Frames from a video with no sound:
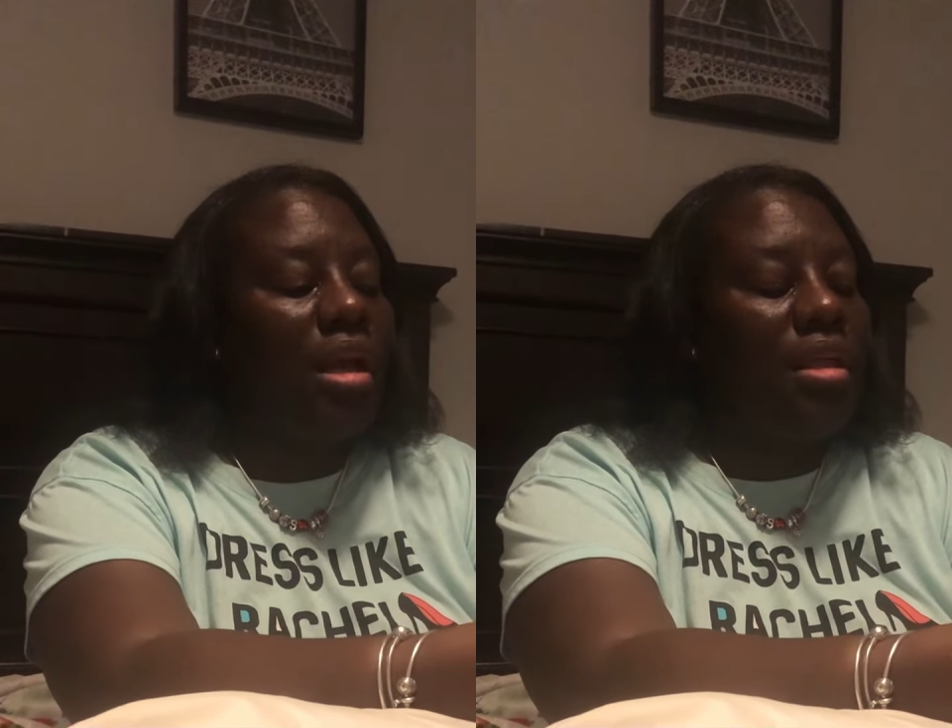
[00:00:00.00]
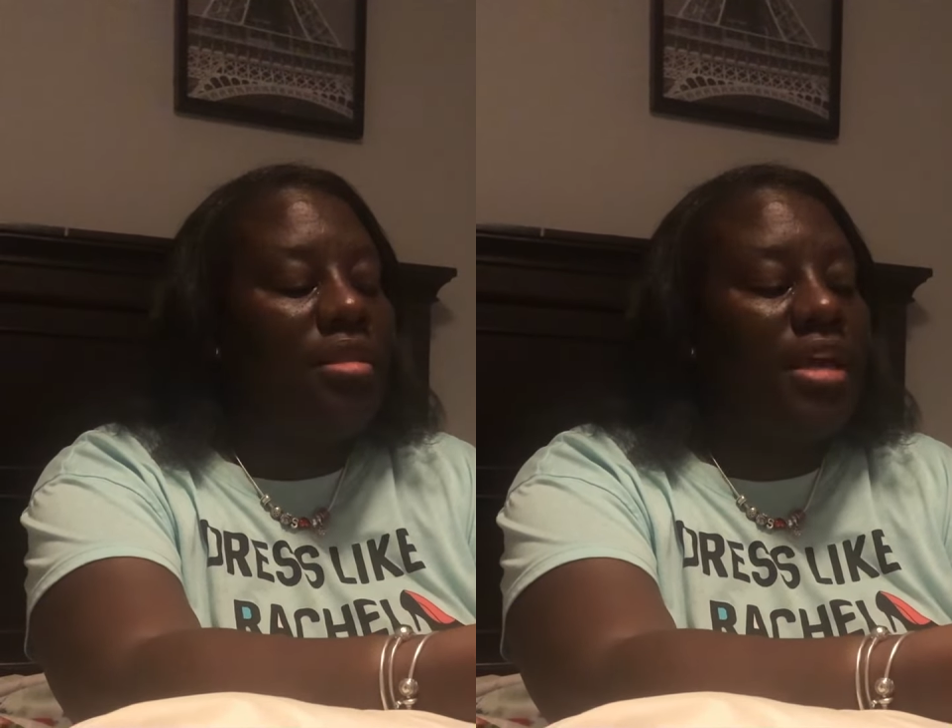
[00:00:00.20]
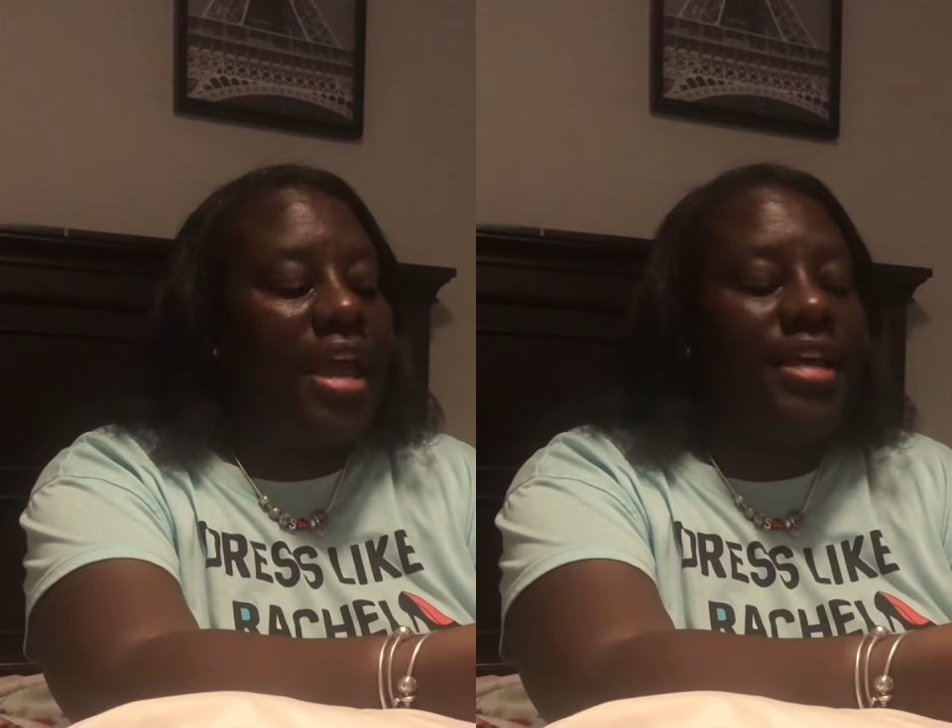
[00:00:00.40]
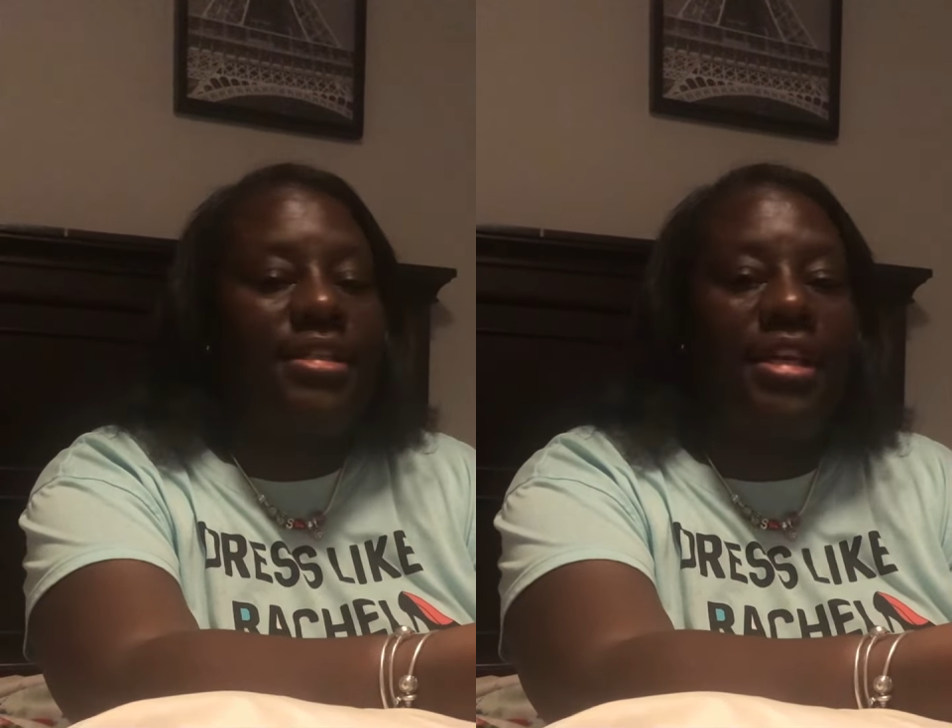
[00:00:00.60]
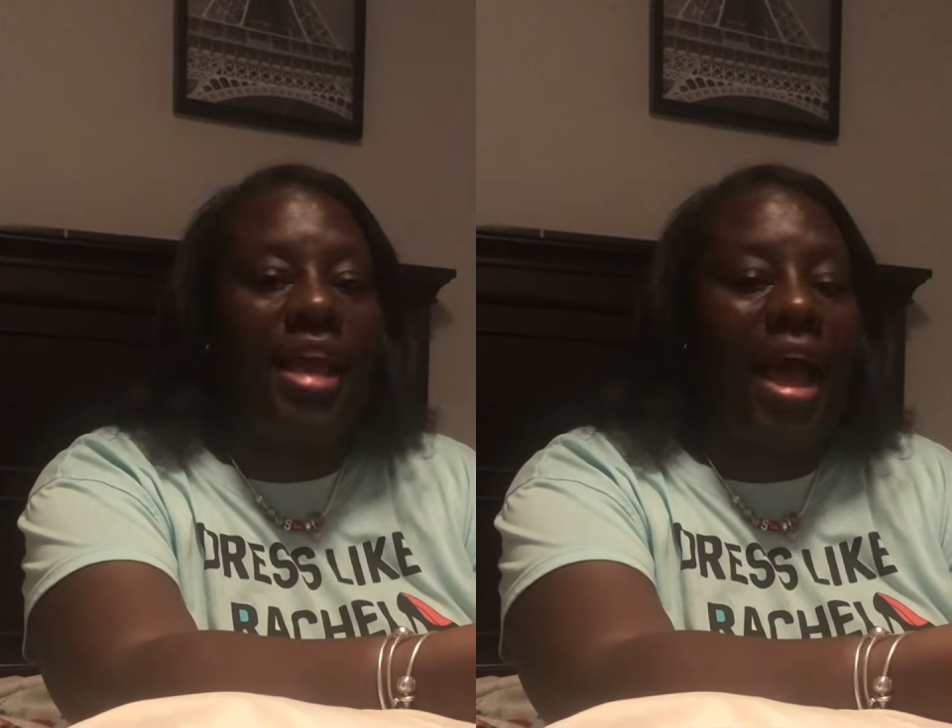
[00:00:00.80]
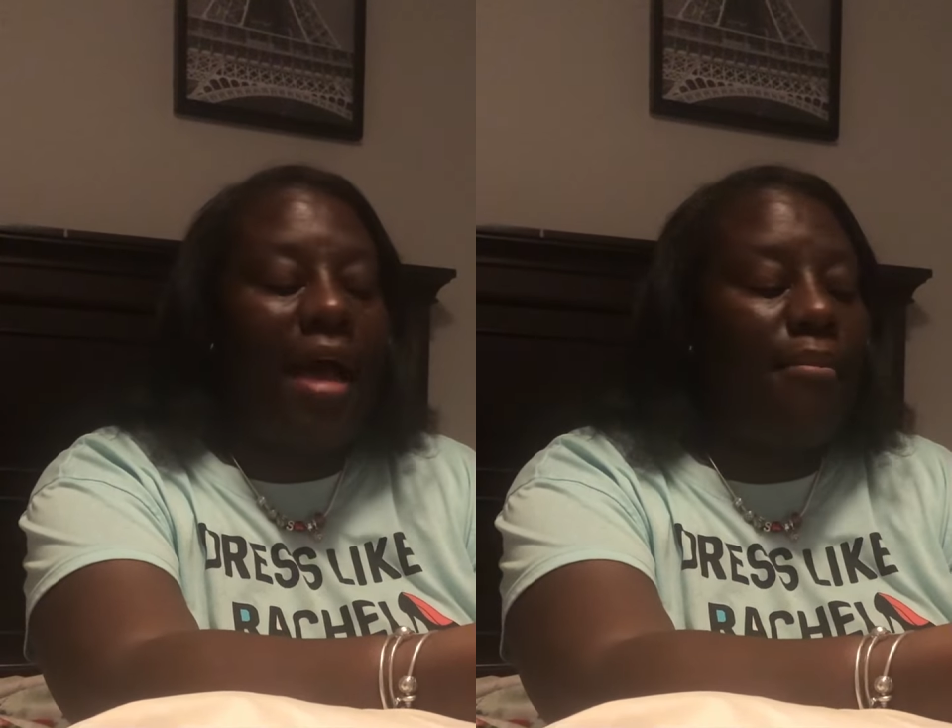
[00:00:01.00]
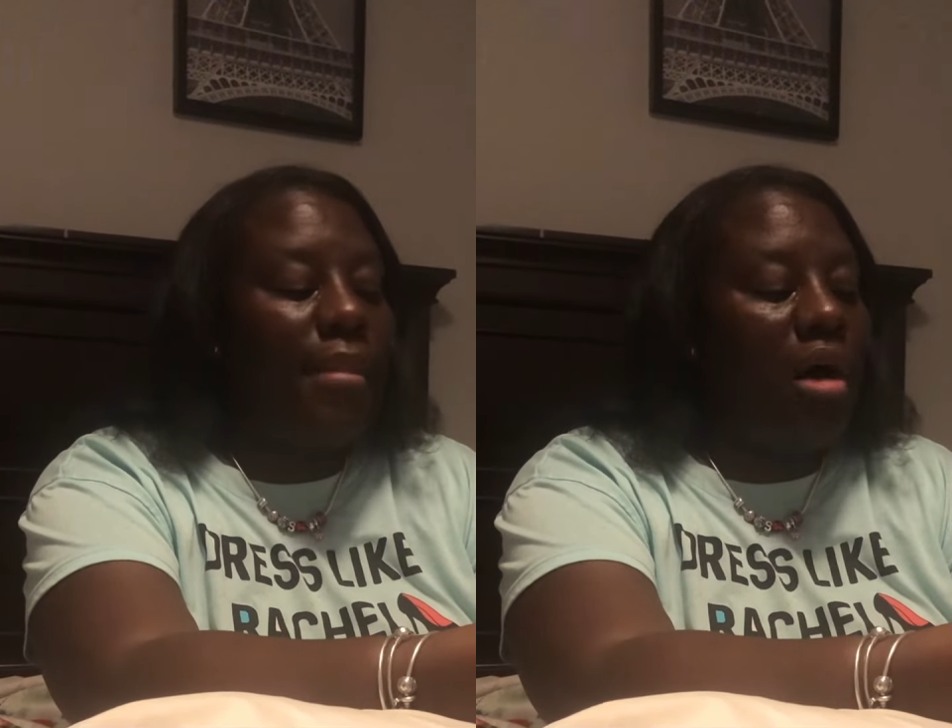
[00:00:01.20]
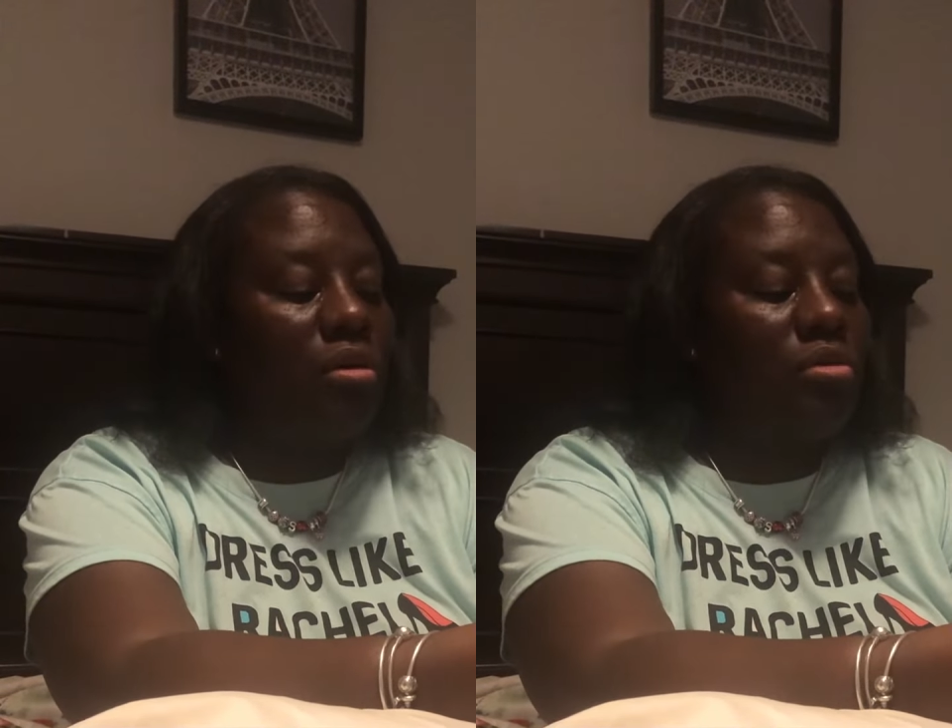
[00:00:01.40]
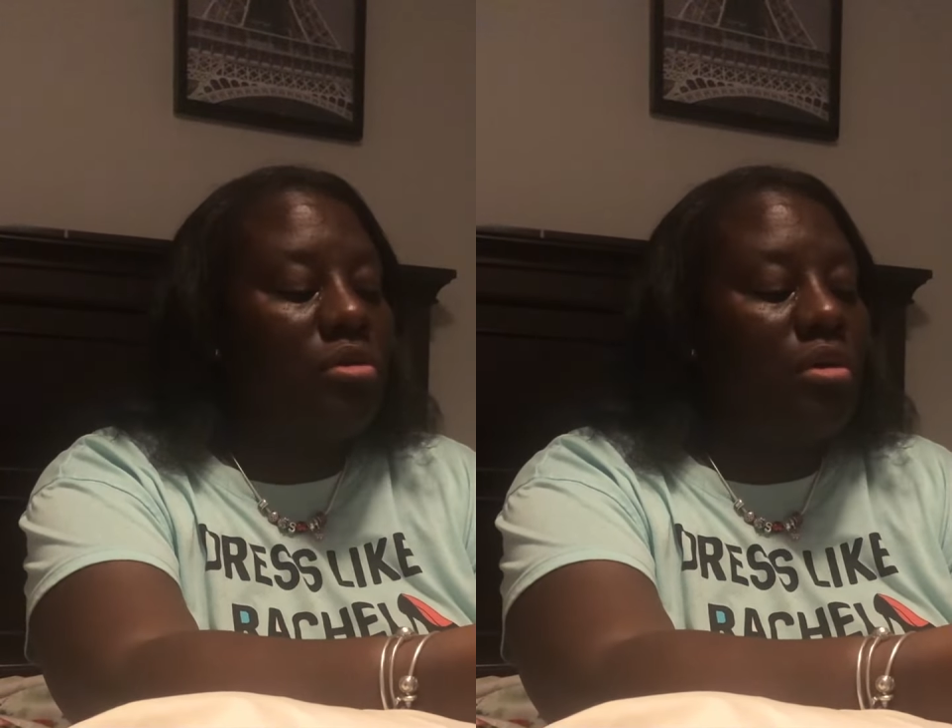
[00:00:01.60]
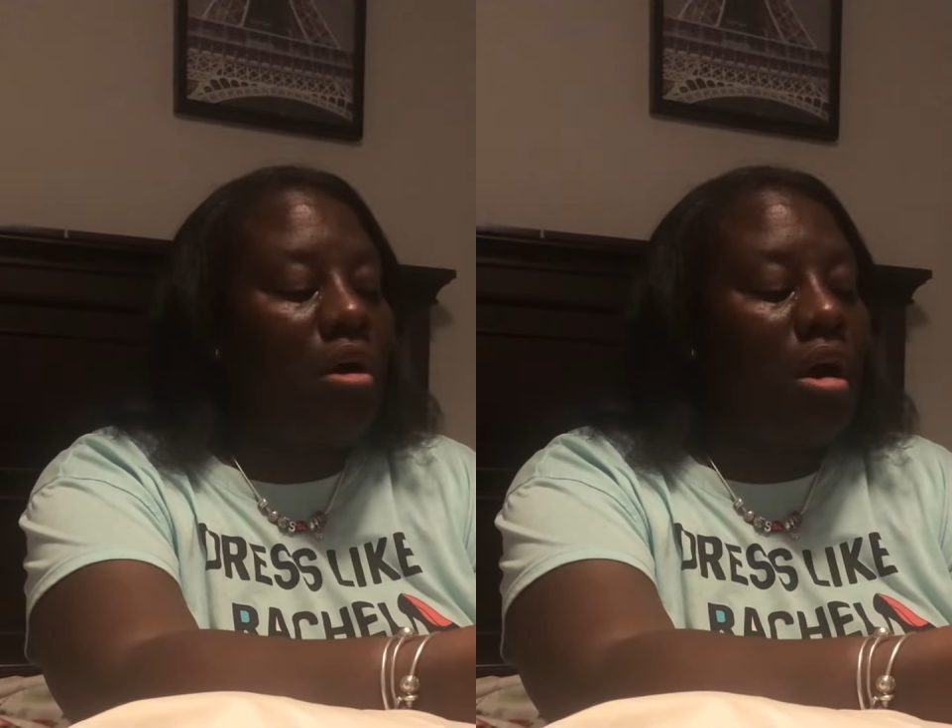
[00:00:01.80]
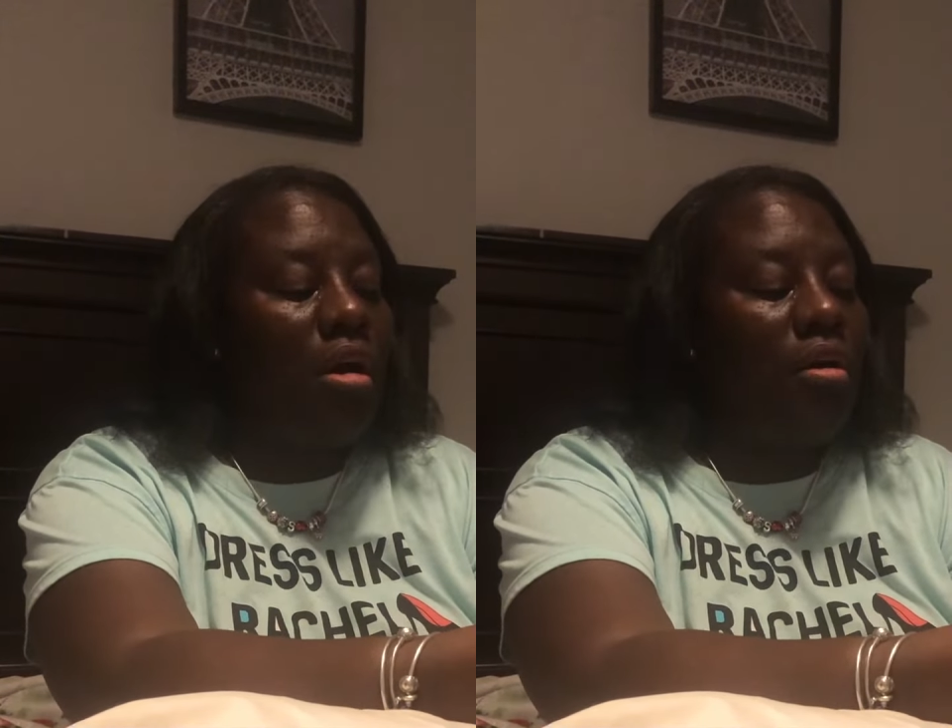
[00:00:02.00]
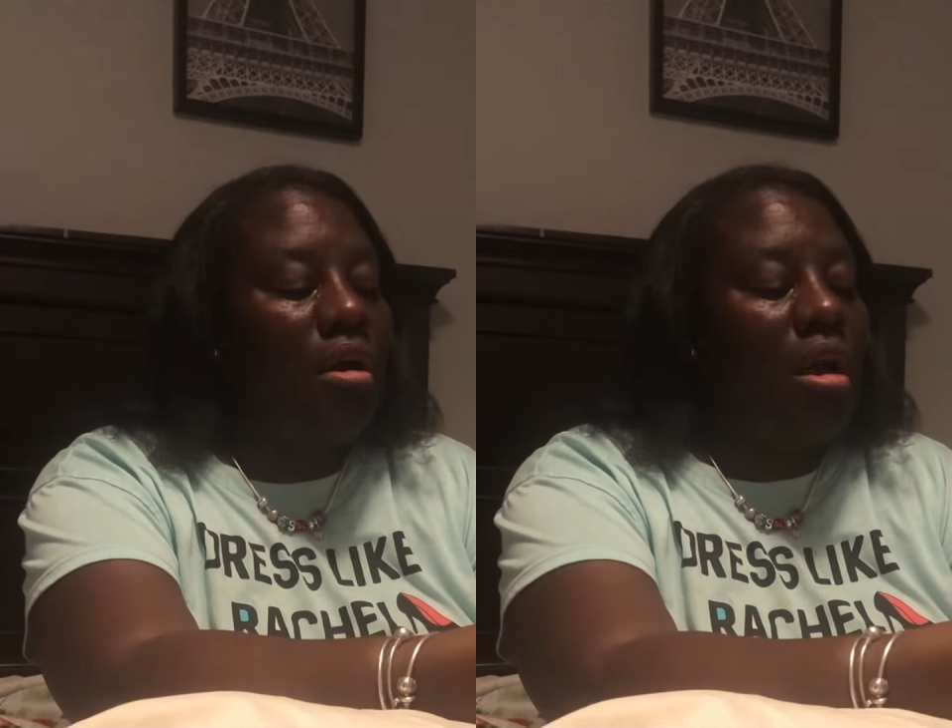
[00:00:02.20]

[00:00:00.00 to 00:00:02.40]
The SEI models are